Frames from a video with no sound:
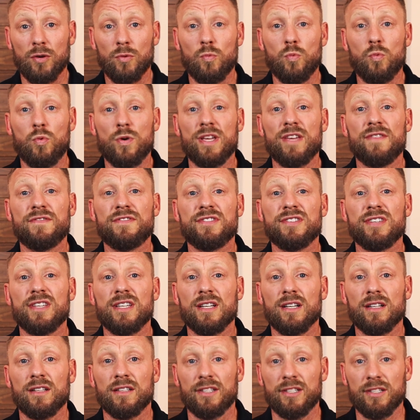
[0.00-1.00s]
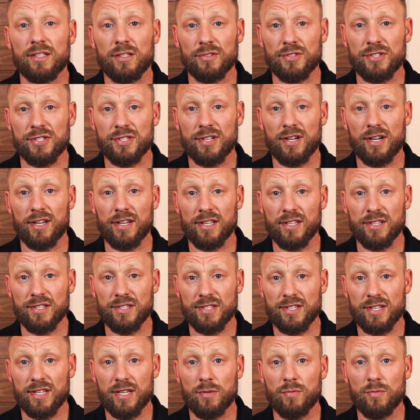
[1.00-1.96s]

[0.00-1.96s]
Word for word: We've seen clinical studies,